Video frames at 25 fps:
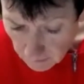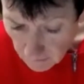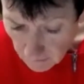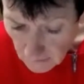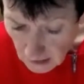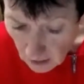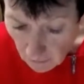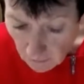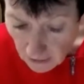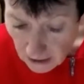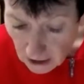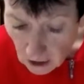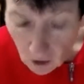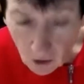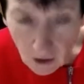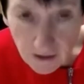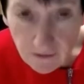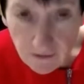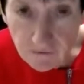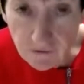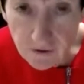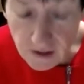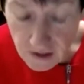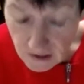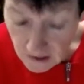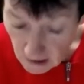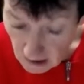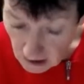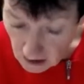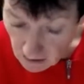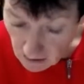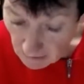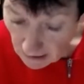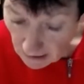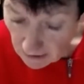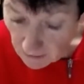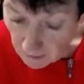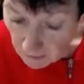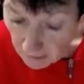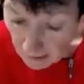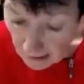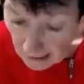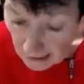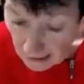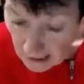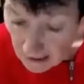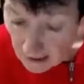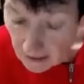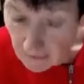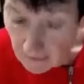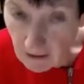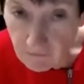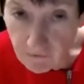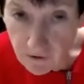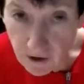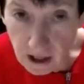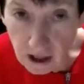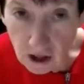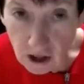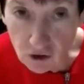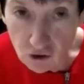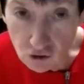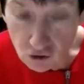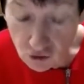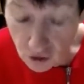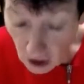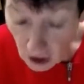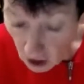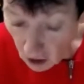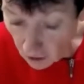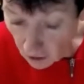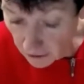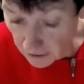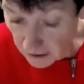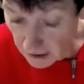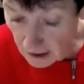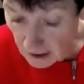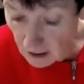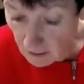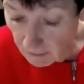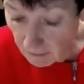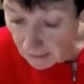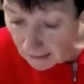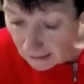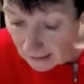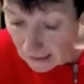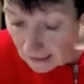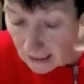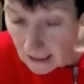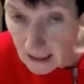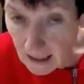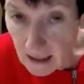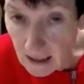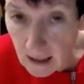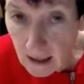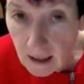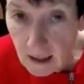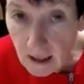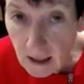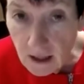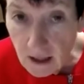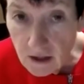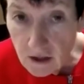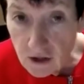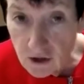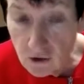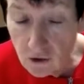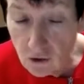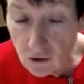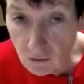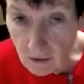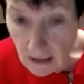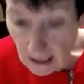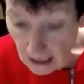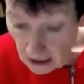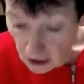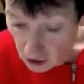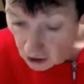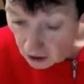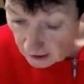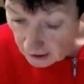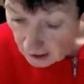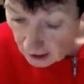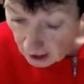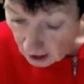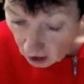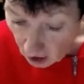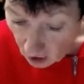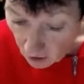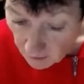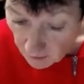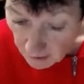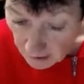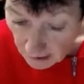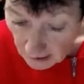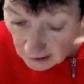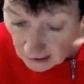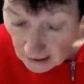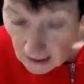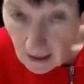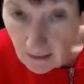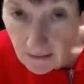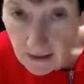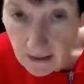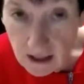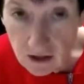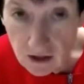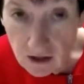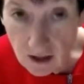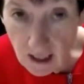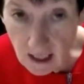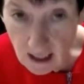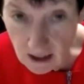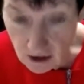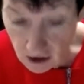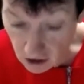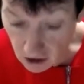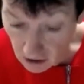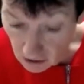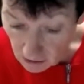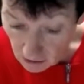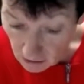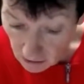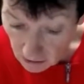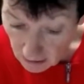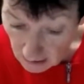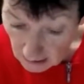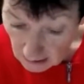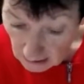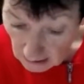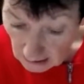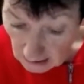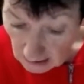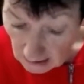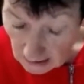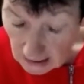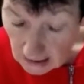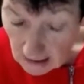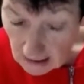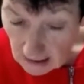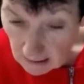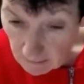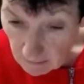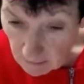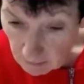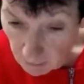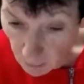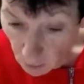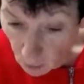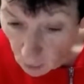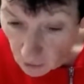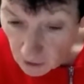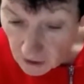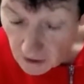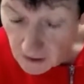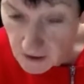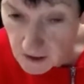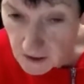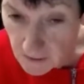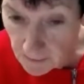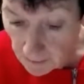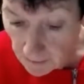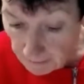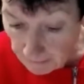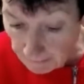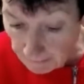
And we're calling for a 6-month plan, a very controlled plan, to gradually open our international borders,